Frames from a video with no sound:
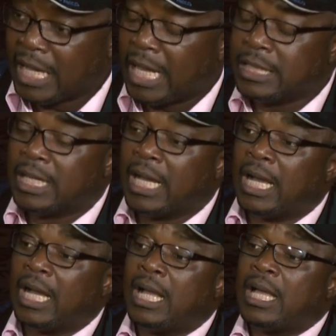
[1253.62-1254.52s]
And
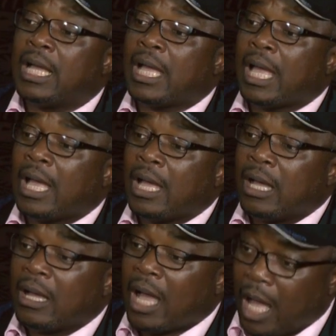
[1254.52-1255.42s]

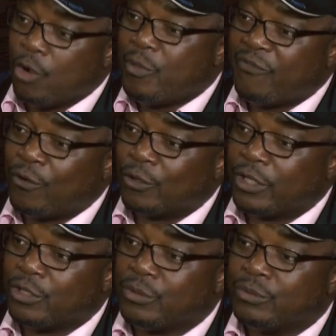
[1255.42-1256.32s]
I will be
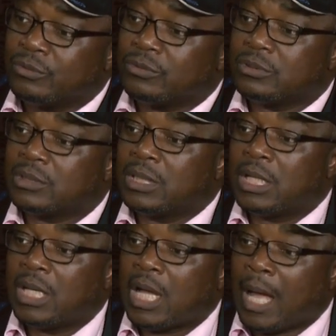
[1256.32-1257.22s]
following you.
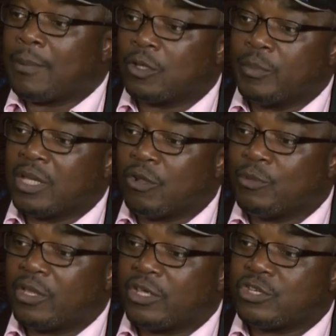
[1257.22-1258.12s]
I'm going to be in
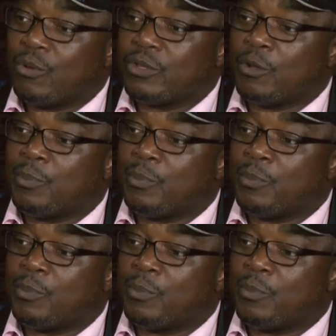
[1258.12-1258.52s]
communication with your